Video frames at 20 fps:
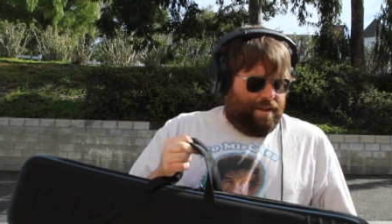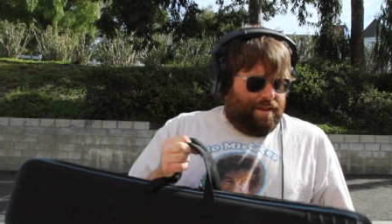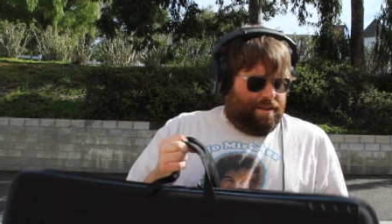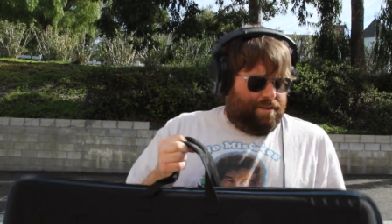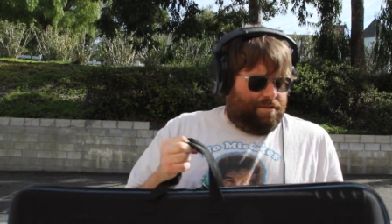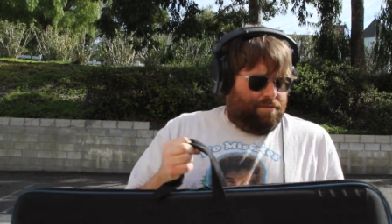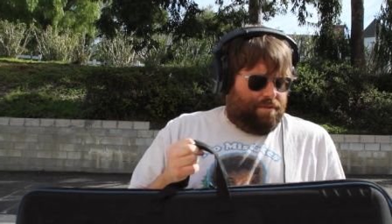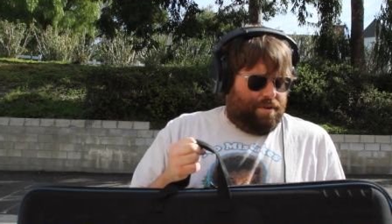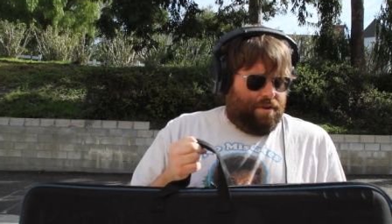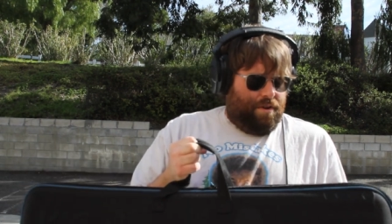
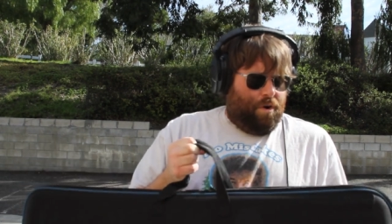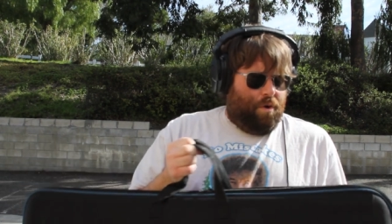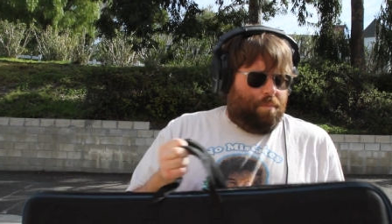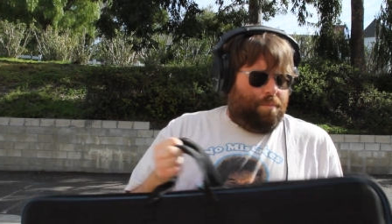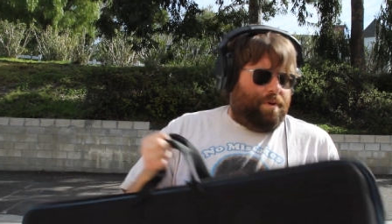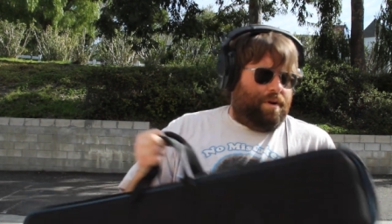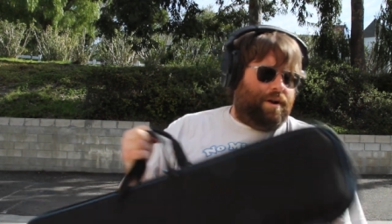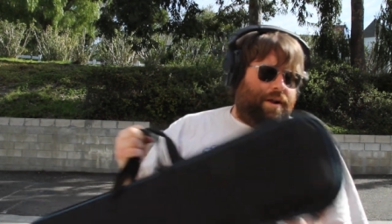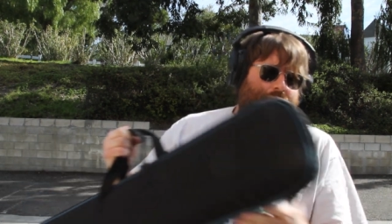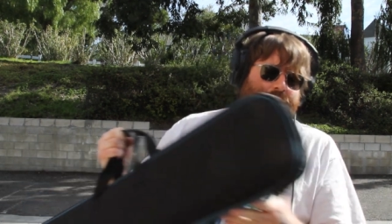So we're gonna
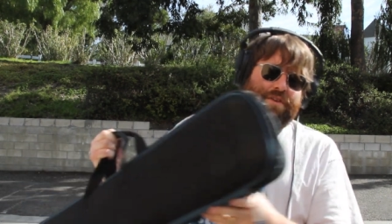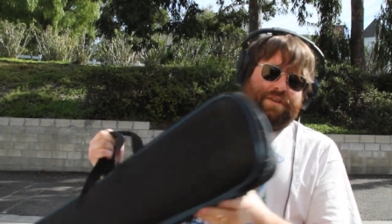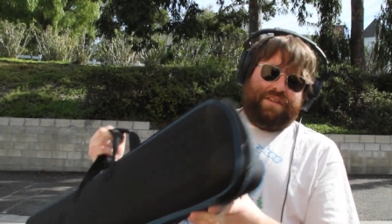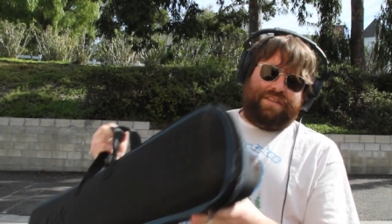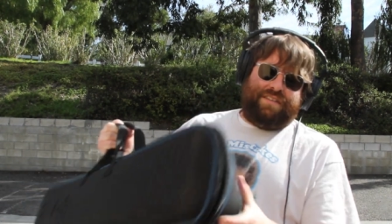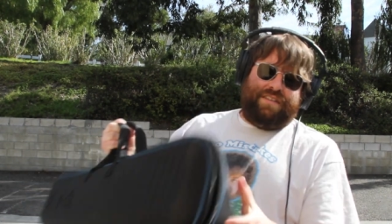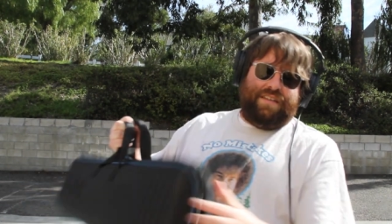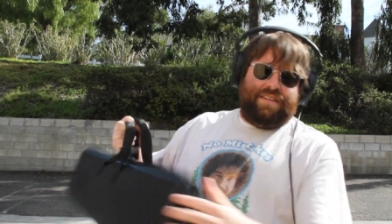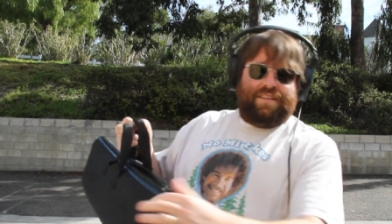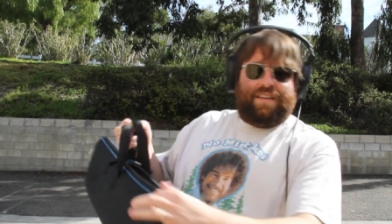open it up. You can
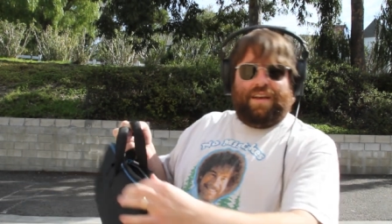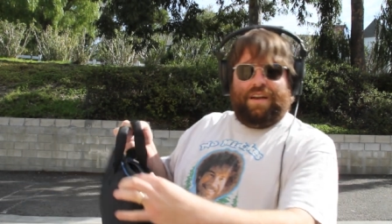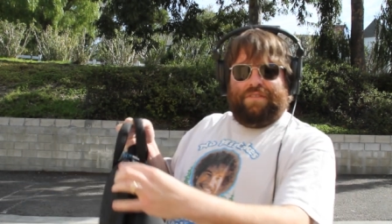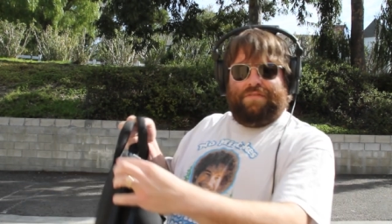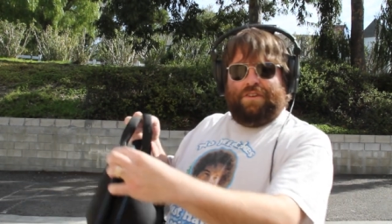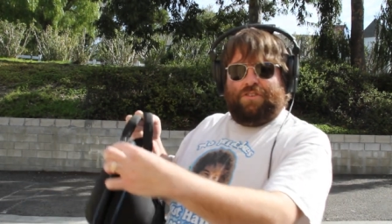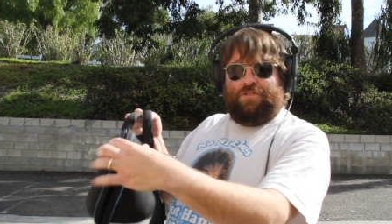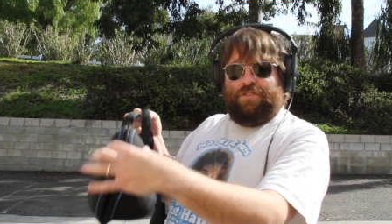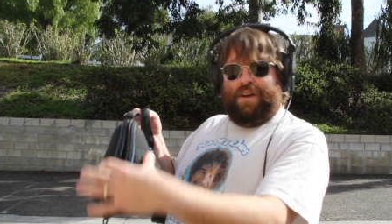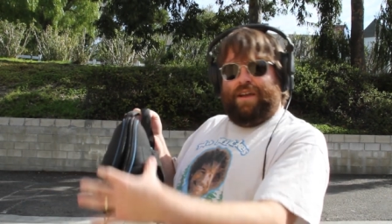see it's kind
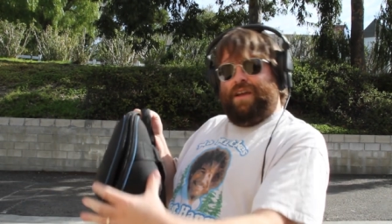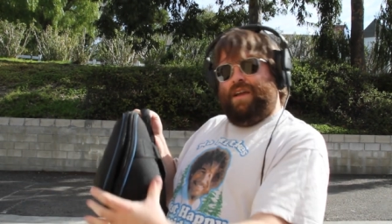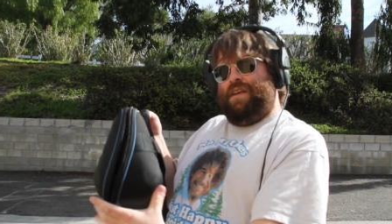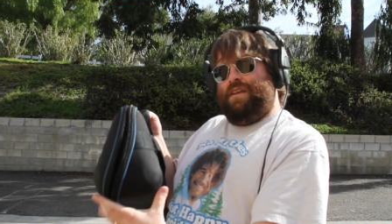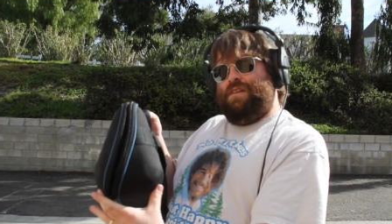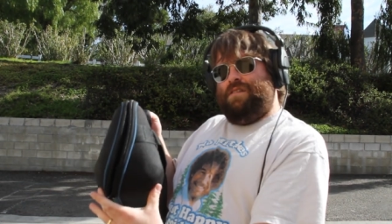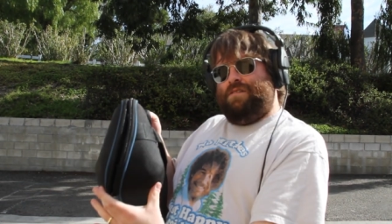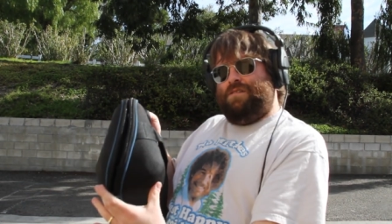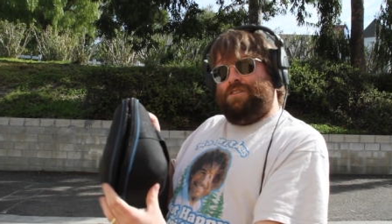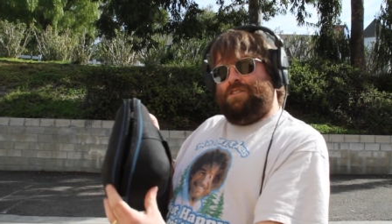of a
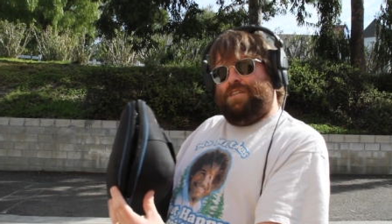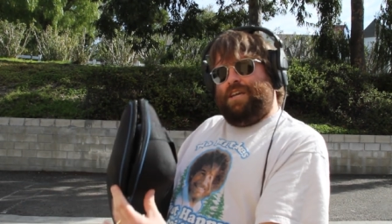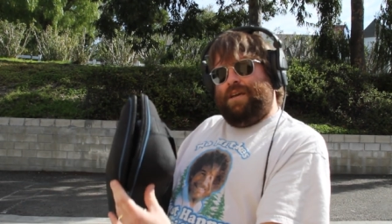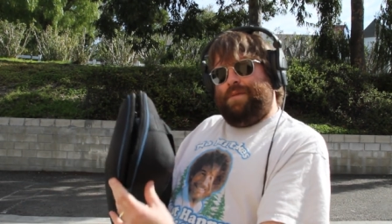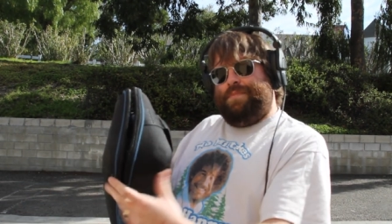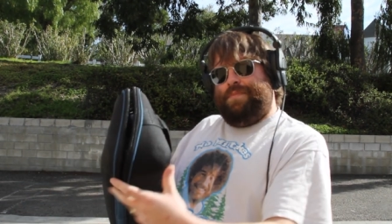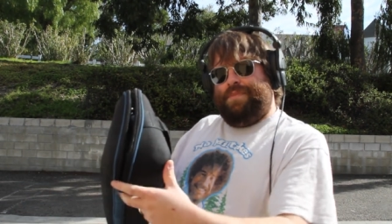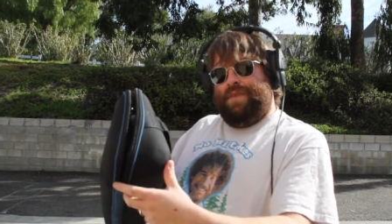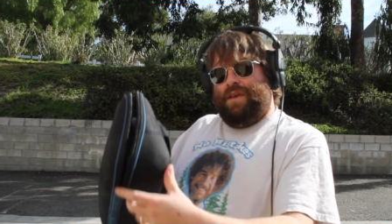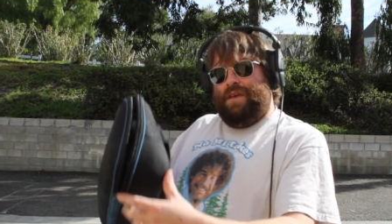triangular shape.
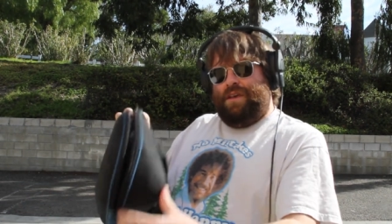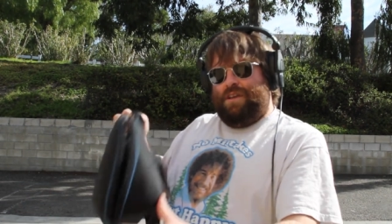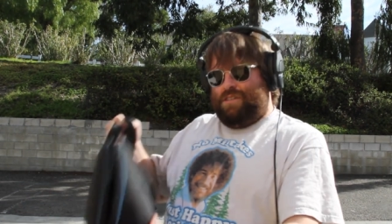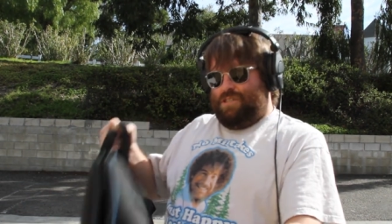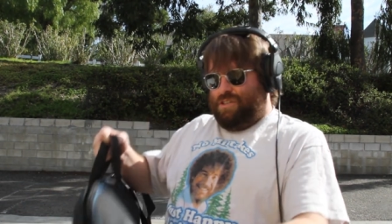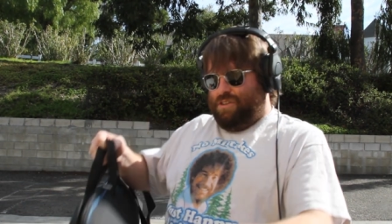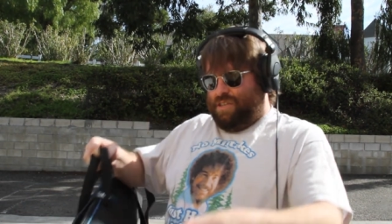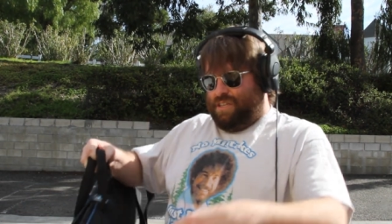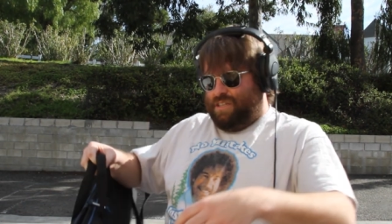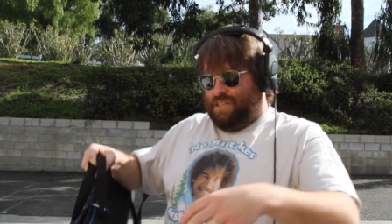
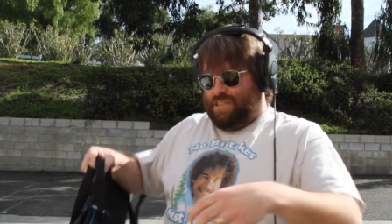So you can